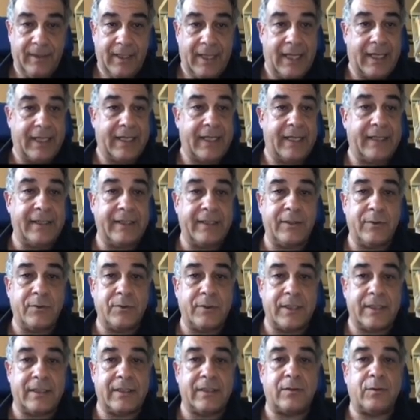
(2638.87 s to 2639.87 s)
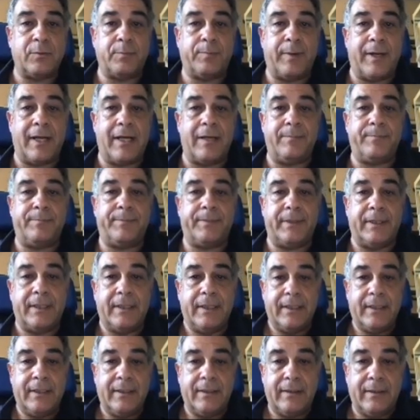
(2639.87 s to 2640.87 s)
I can use it to pump
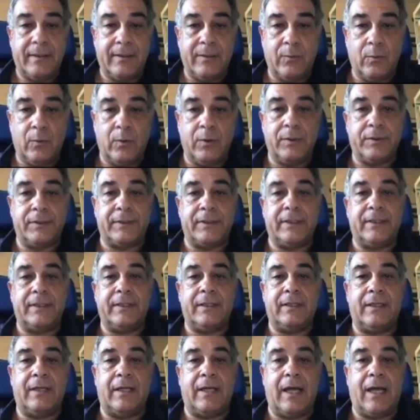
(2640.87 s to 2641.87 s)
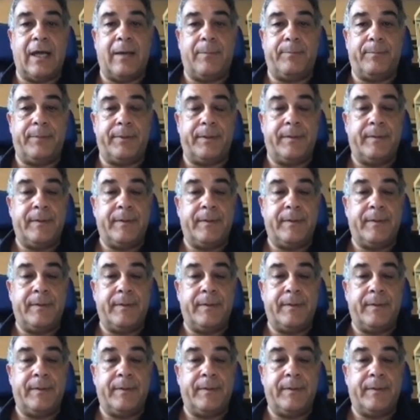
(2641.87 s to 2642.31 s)
water up.